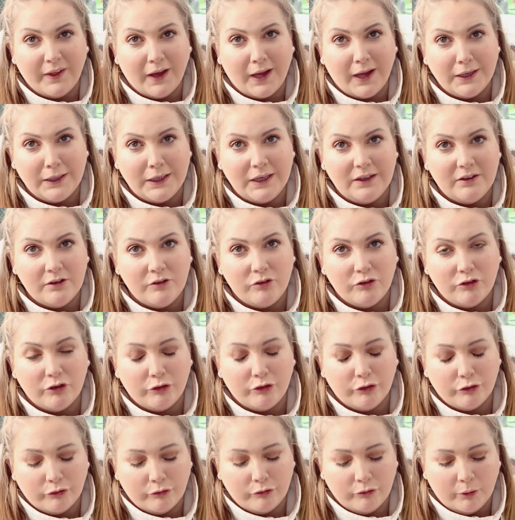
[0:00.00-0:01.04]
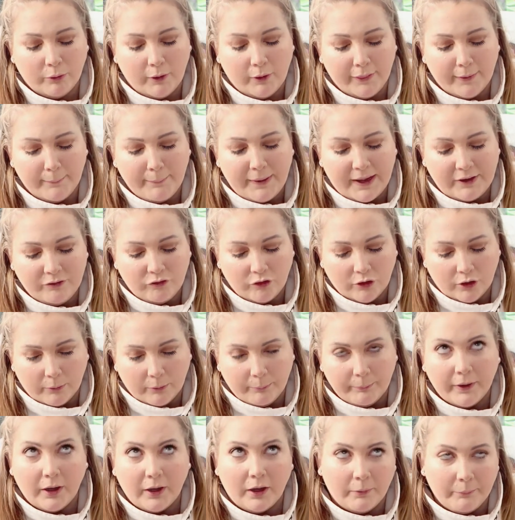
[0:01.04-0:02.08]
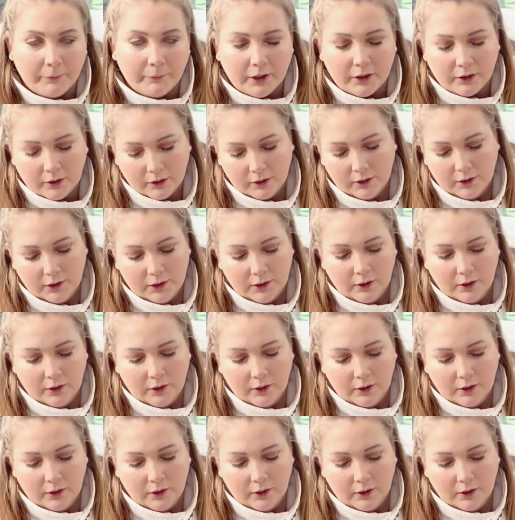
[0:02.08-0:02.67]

that I needed to screw on the battery compartment.